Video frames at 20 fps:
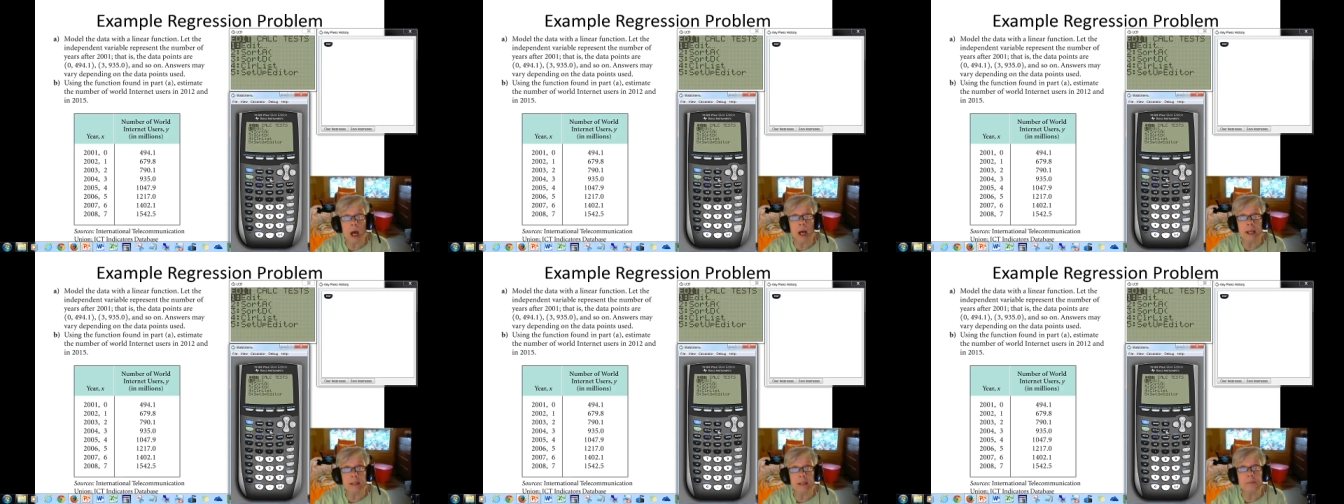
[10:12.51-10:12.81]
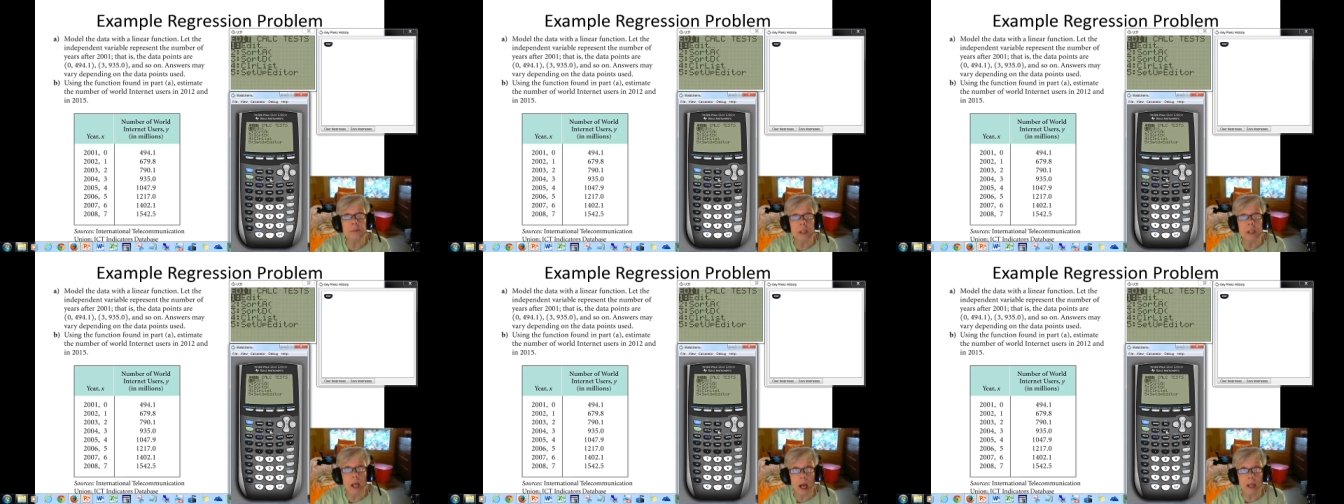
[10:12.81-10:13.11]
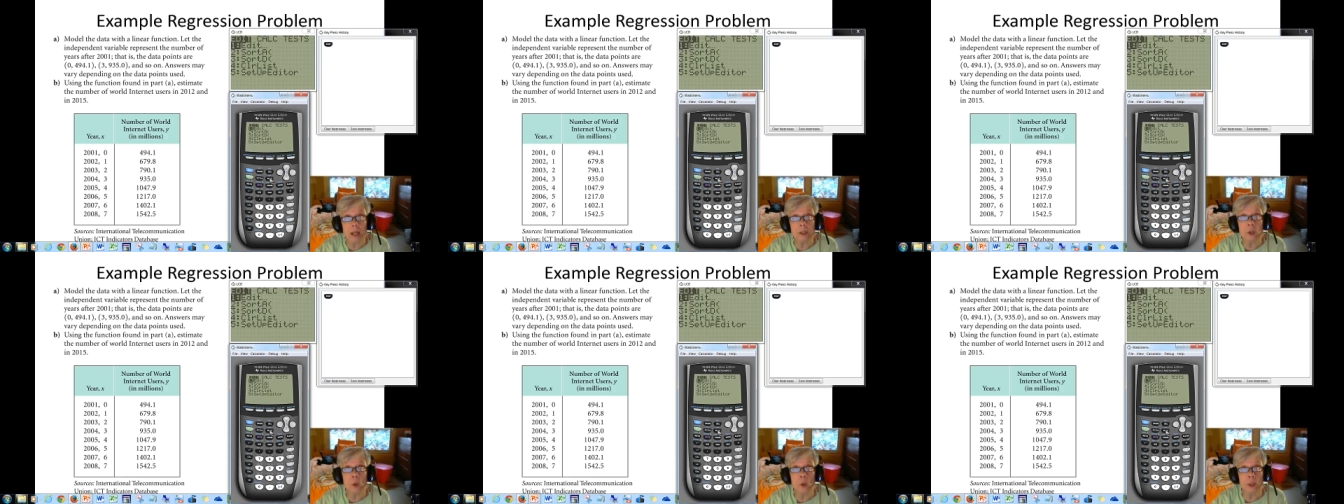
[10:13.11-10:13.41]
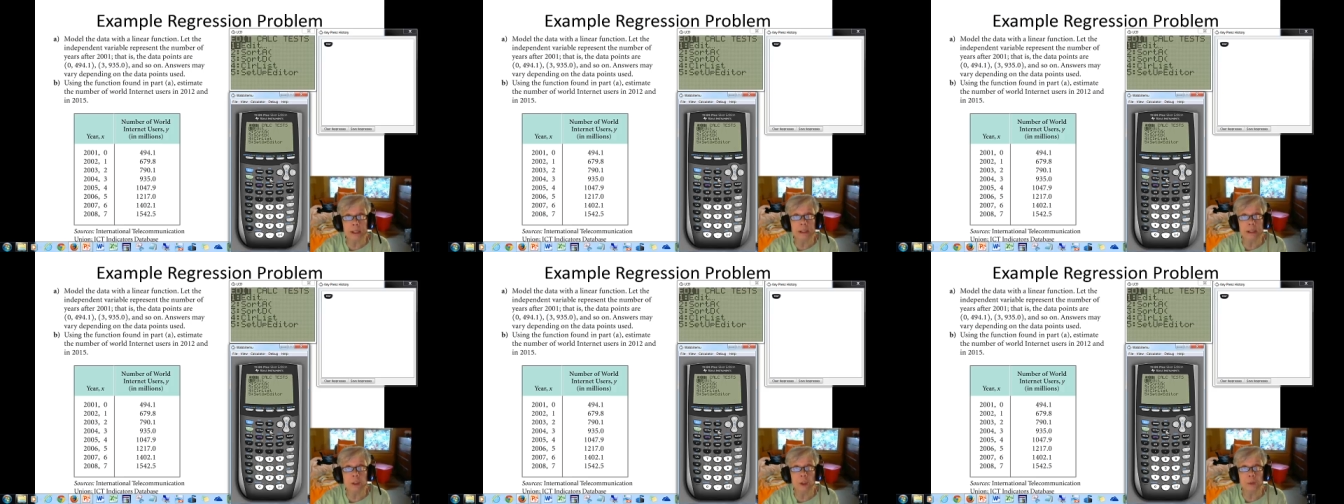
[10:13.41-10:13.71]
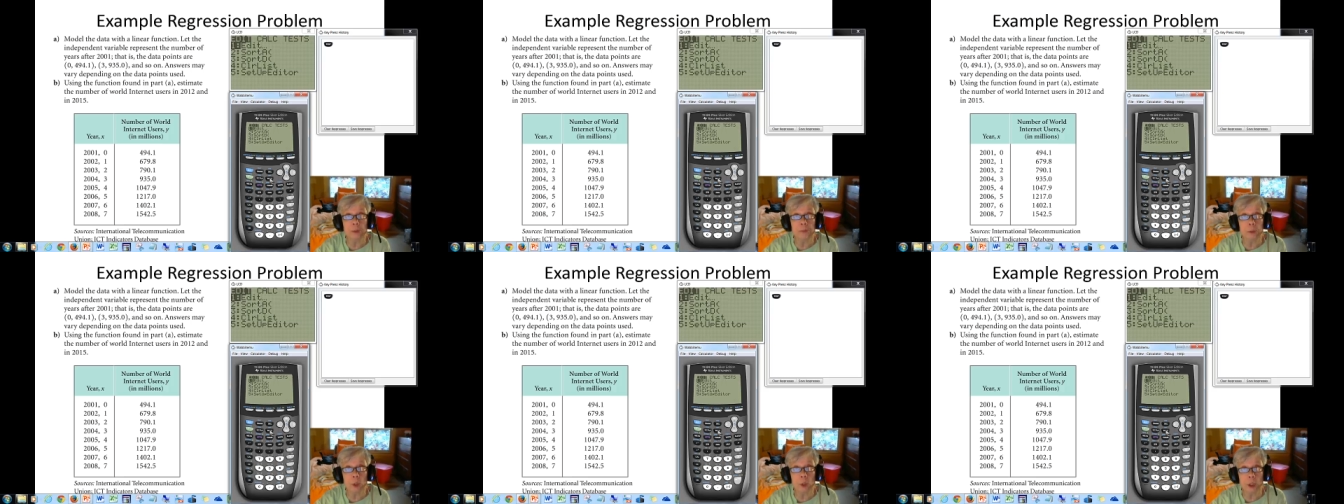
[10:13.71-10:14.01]
I am not going
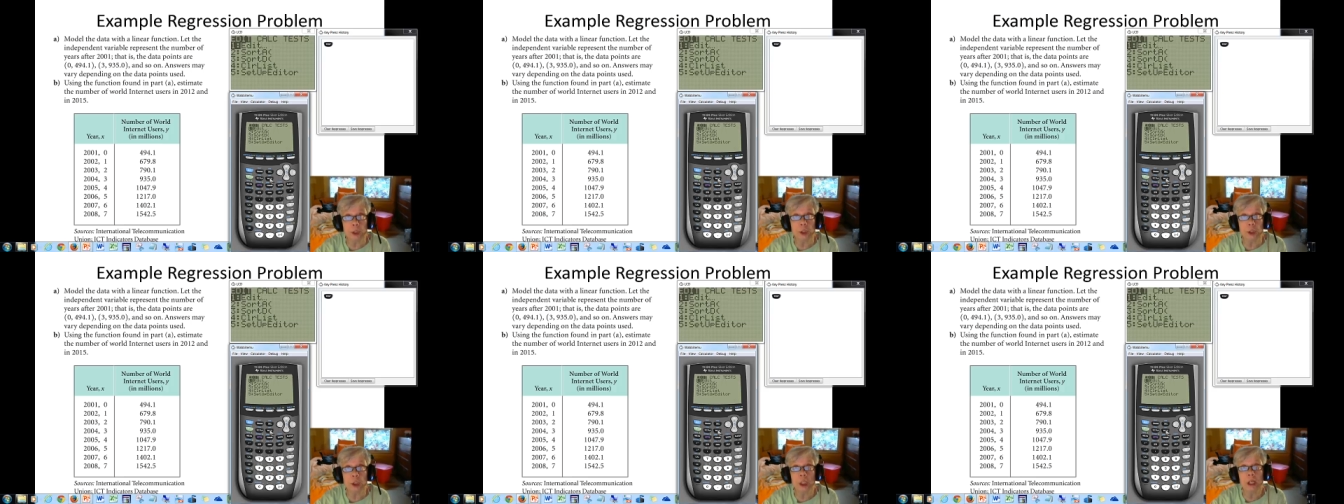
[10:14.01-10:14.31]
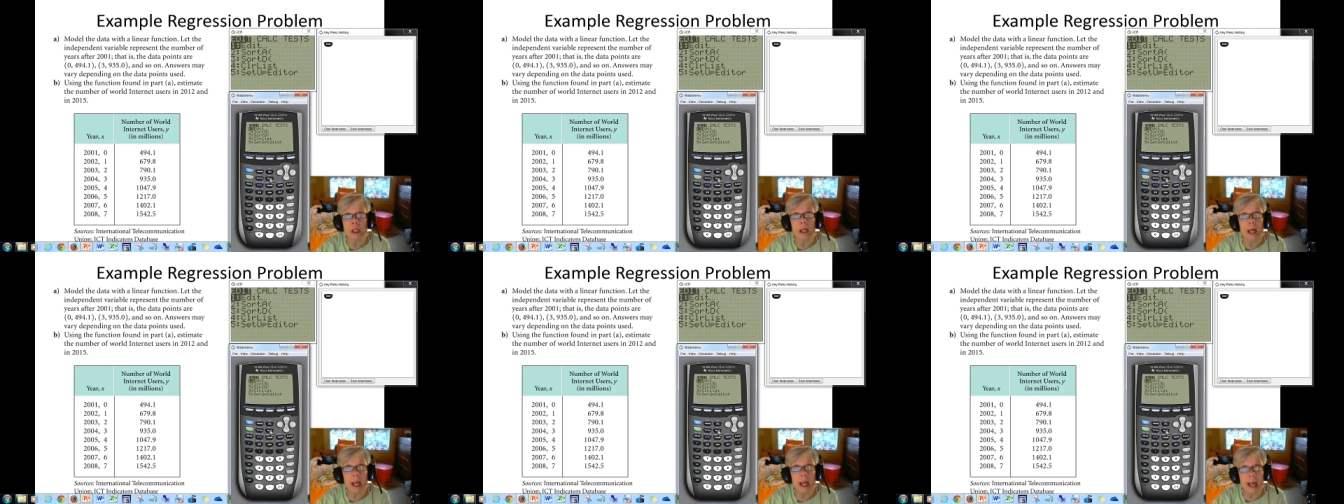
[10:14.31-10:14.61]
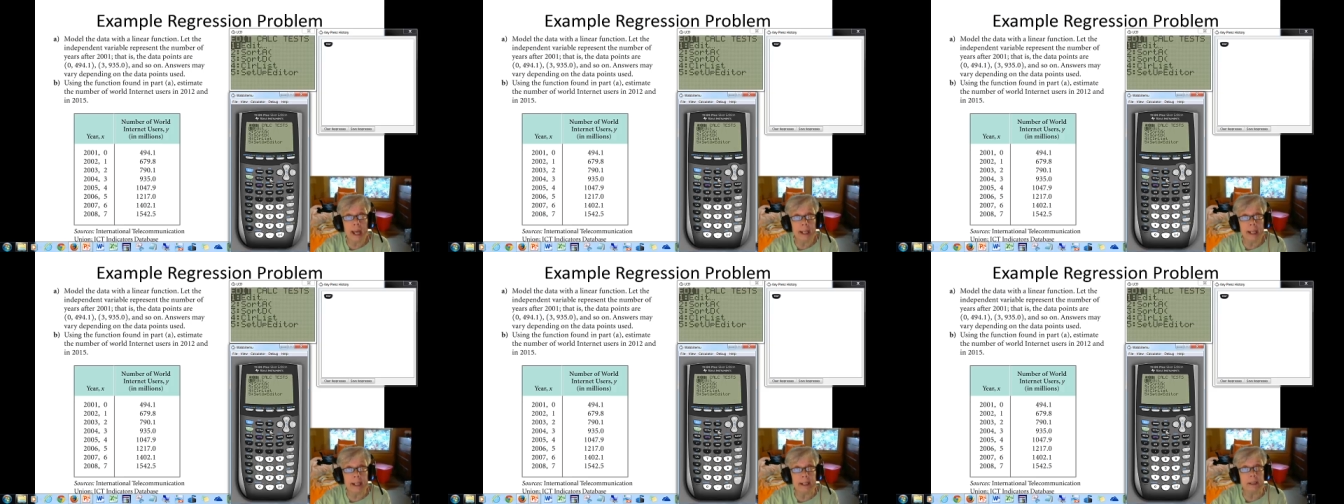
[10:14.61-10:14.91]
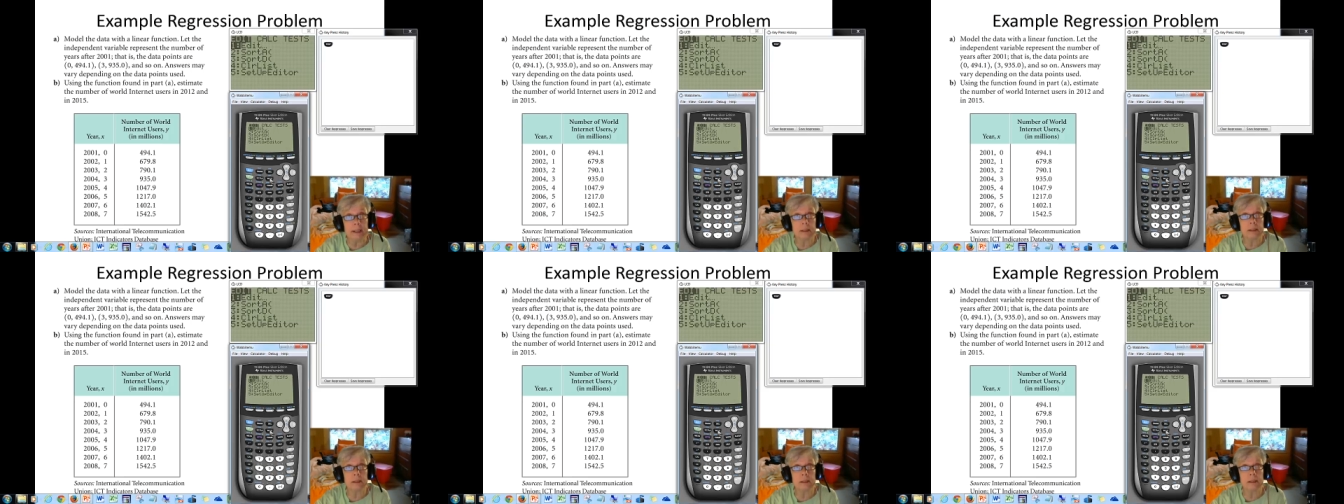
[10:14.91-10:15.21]
to push edit.